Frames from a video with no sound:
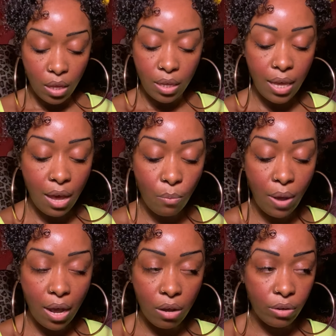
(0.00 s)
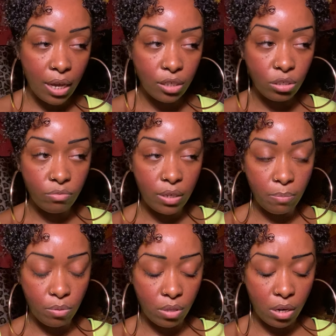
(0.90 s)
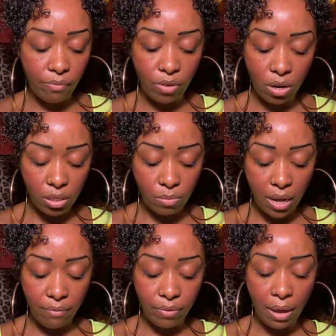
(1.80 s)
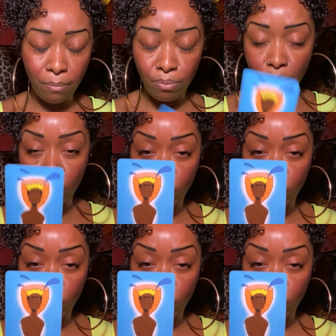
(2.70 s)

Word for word: yeah wow okay i should really pull the love cards we have emperor of